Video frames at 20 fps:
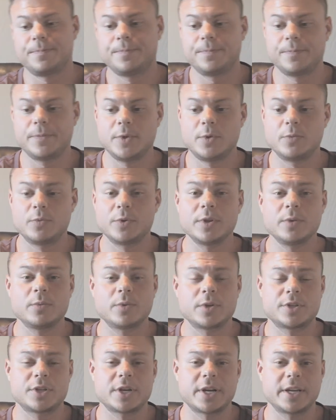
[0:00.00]
You really
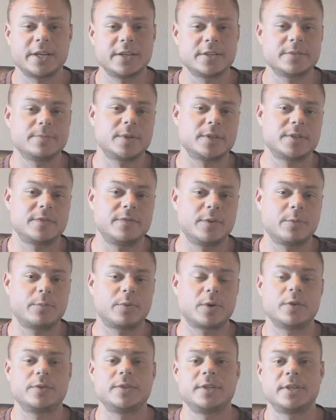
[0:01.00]
want to try and get as much of your
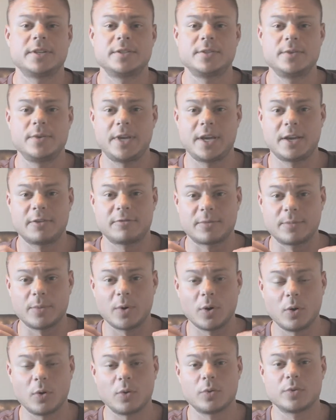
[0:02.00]
protein as you can from
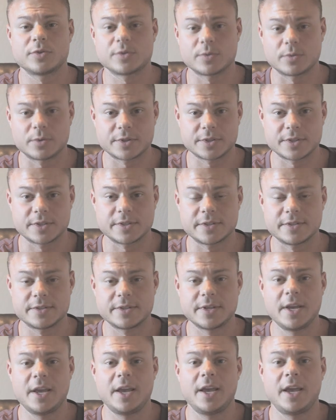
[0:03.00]
whole sources
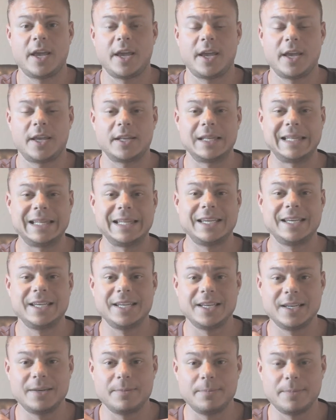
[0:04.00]
and
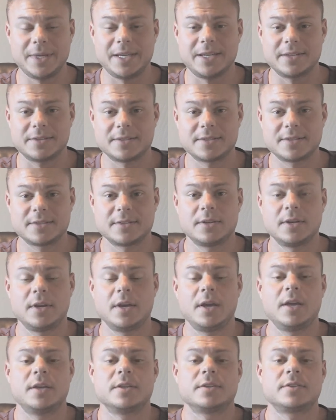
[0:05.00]
lean meats.
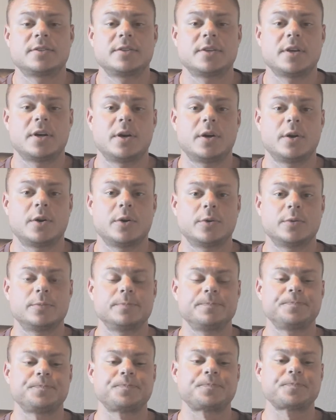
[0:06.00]
So,
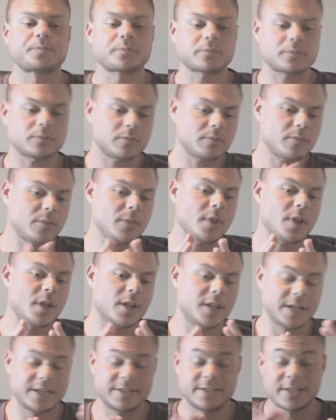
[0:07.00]

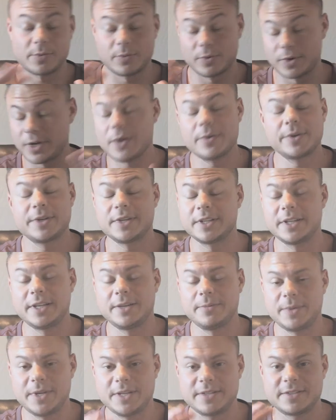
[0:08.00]
like I said, we'll go into lean
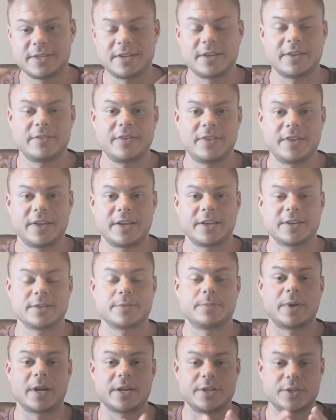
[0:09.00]
meats and everything else,
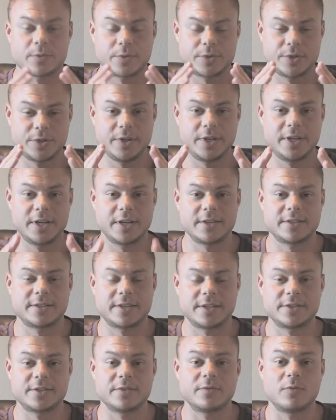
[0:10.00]
but I just want you to get a
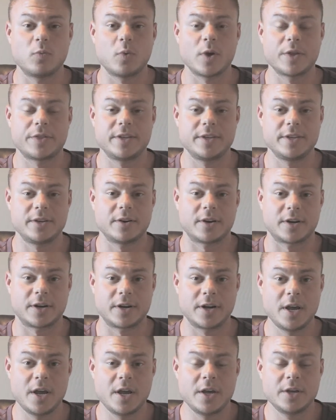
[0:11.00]
sense of what they are.
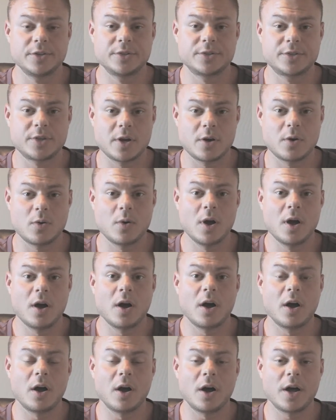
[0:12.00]
So,
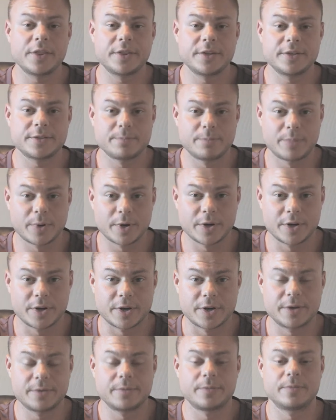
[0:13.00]
on this
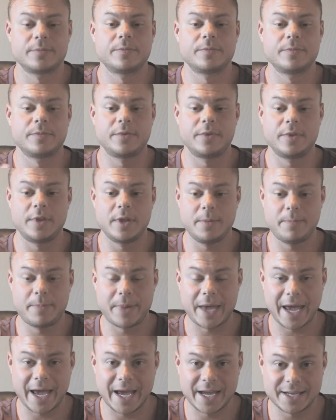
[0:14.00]
burger, the
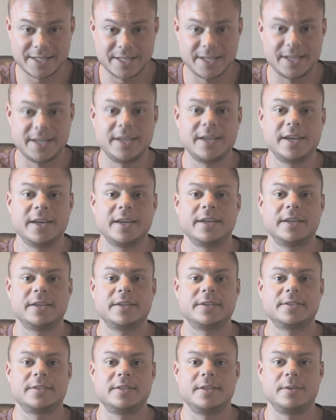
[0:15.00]
patty
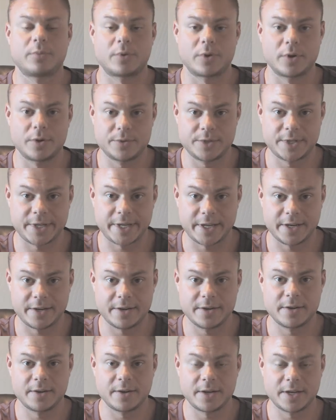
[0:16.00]
is the protein,
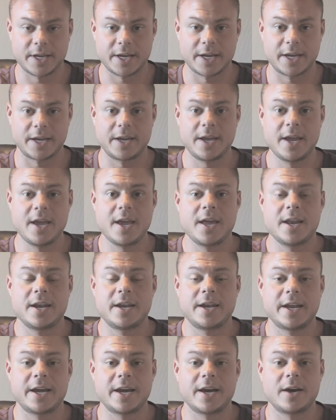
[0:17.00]
okay?
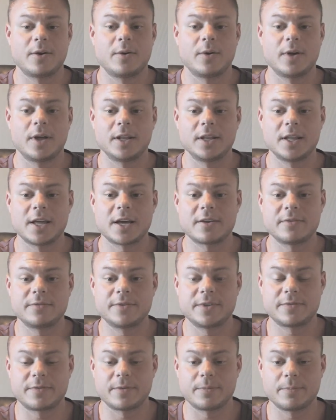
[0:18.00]
Now, a lot of
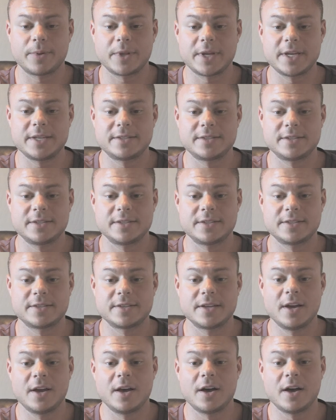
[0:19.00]
different
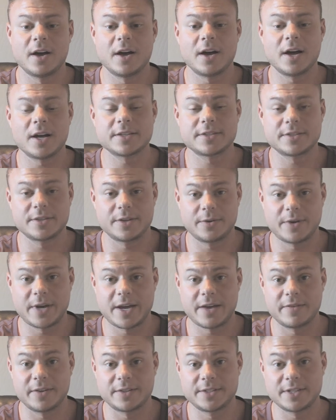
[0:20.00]
places also
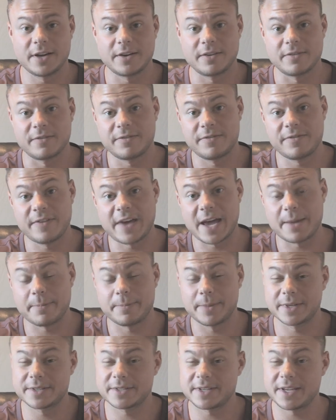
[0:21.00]
have a ton of fat
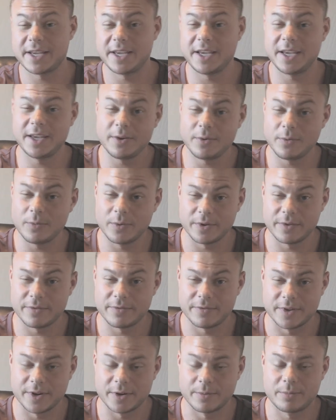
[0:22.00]
mixed in
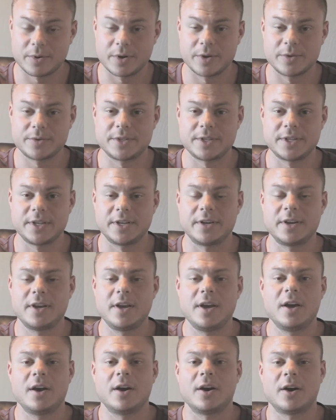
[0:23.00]
with their protein
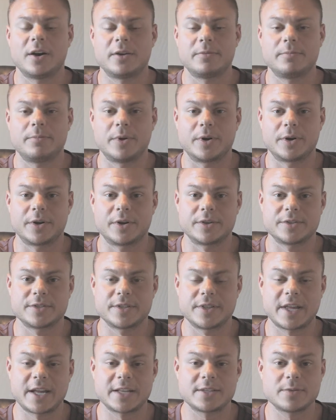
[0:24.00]
on burgers.
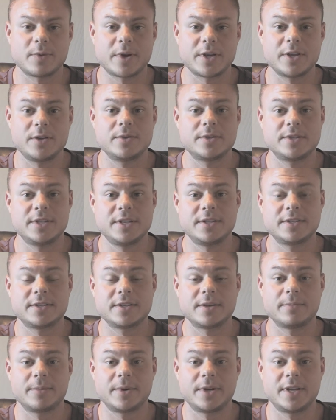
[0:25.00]
That's why you see
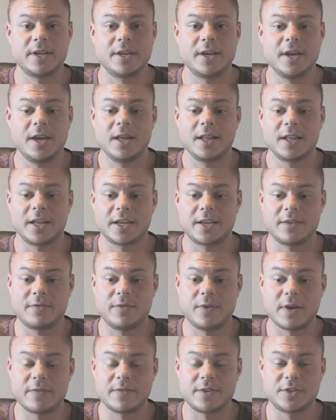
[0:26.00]
somebody, like if
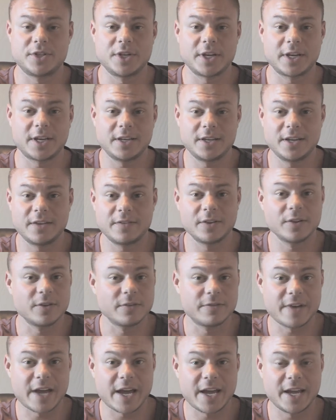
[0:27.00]
you have the chicken, you have the little
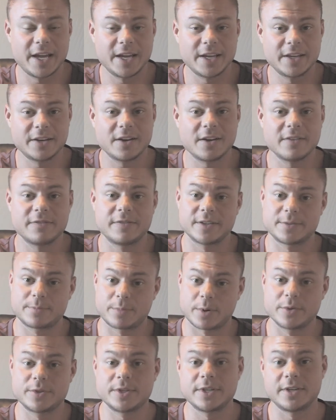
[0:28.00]
fat hanging off, that's
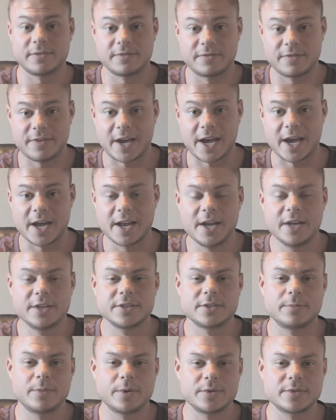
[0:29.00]
protein and fat.
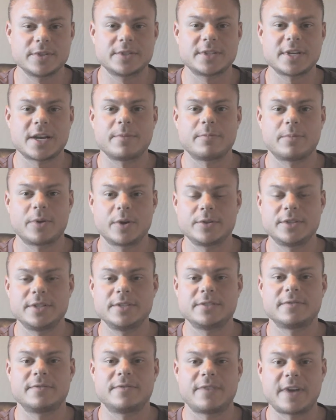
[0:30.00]
So most of the time,
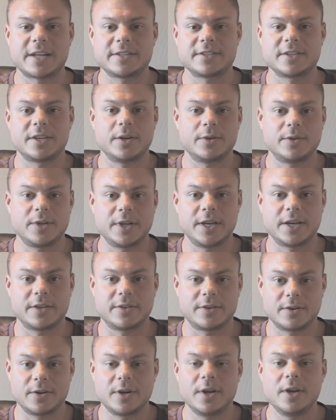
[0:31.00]
proteins and fats go
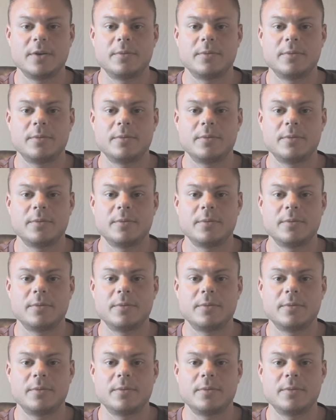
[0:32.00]
together